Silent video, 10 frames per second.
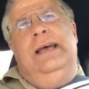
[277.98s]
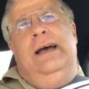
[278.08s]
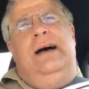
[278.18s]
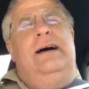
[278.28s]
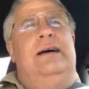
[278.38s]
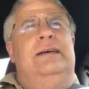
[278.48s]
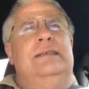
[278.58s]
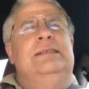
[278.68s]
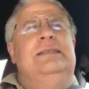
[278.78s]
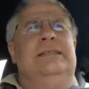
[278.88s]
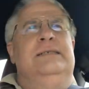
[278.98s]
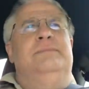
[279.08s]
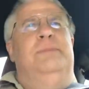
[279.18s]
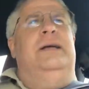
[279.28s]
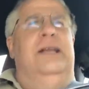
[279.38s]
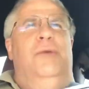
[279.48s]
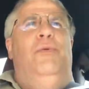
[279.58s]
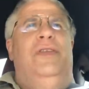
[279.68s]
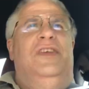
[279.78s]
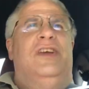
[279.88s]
But with the